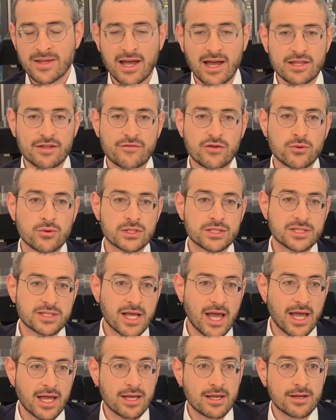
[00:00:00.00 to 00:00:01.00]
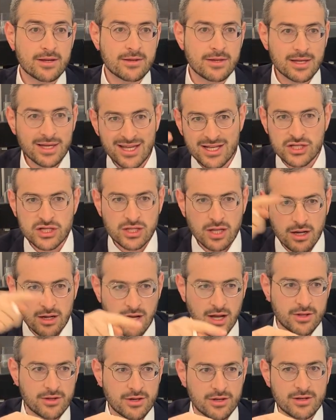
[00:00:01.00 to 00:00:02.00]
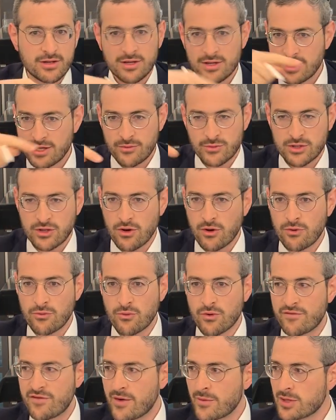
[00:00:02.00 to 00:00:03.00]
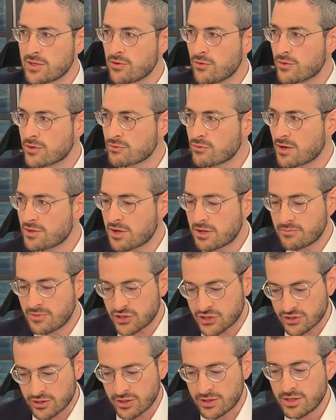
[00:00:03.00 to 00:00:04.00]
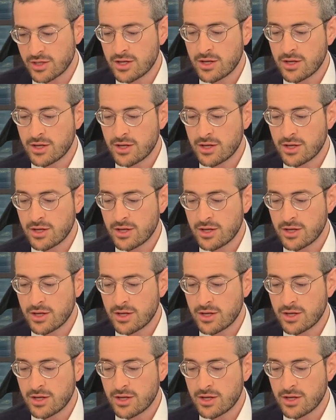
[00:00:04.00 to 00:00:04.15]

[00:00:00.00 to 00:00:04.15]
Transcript: and if you would say each takana, it would go a very long run on Mishnah.